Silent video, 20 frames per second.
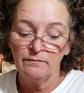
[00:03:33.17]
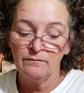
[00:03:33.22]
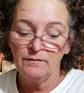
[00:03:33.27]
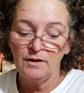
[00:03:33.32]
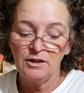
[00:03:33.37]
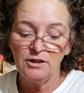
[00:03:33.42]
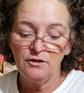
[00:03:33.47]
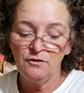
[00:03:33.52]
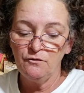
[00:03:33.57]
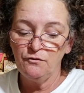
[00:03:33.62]

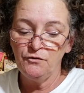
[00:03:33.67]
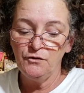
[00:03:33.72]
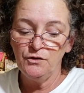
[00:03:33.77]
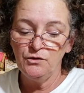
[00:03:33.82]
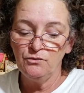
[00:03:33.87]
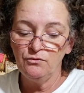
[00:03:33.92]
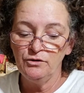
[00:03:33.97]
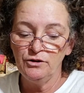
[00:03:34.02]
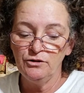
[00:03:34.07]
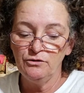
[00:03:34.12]
Doesn't
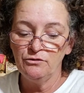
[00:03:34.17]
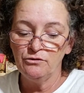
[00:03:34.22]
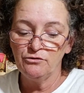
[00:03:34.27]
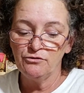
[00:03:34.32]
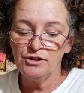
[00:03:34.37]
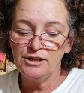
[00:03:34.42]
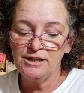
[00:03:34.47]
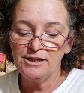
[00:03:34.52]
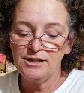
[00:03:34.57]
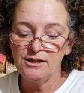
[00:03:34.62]
feel real
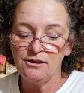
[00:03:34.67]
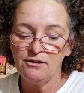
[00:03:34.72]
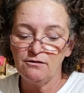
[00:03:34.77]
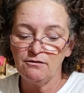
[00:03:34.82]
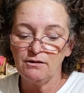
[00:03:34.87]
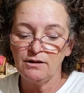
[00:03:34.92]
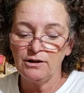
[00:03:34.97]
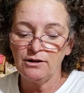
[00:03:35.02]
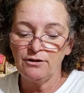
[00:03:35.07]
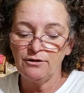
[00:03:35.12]
greasy or
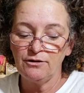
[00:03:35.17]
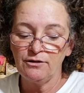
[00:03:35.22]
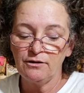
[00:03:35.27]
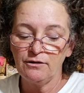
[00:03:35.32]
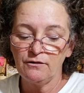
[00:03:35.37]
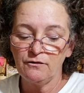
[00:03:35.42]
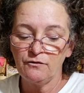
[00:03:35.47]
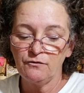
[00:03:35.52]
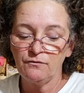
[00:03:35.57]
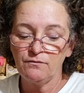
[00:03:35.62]
anything.
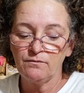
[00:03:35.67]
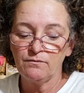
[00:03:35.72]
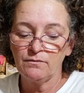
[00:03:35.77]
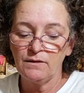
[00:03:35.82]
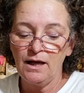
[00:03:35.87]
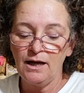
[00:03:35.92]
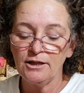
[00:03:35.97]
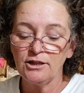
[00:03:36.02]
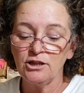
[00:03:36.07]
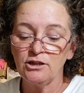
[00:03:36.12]
It
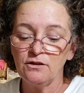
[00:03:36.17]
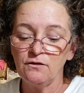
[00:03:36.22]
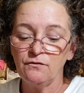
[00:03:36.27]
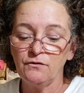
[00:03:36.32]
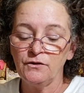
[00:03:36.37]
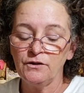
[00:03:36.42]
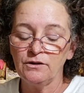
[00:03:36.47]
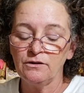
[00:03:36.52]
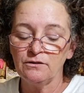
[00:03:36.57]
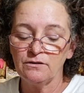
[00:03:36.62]
actually
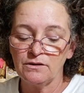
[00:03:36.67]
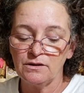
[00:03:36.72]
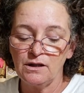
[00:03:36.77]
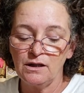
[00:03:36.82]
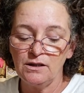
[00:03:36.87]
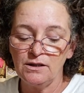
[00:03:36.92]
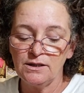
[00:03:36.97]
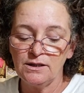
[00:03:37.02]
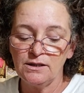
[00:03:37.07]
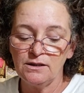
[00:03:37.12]
feels
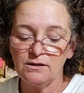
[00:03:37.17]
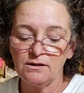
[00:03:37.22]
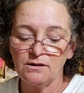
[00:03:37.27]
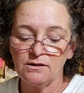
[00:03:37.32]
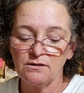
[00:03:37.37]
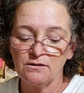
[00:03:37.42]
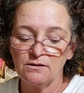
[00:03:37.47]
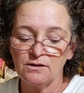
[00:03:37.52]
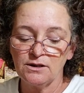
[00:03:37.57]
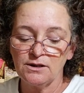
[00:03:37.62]
nice and
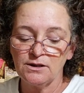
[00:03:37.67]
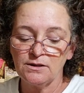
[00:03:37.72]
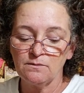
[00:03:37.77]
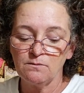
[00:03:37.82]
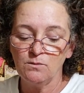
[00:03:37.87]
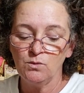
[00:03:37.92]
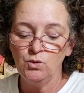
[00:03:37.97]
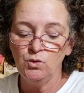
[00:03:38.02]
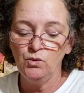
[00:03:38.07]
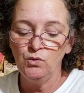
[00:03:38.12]

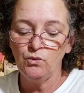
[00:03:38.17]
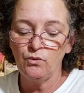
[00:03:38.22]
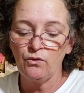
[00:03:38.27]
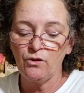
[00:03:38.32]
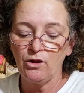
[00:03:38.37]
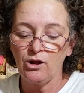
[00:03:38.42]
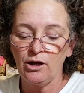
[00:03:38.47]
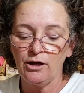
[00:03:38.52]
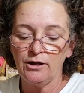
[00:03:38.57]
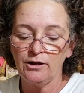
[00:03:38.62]
smooth
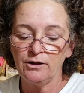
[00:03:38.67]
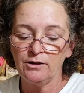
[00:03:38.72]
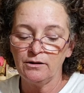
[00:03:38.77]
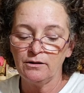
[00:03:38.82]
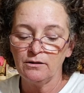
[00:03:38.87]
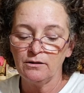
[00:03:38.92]
like.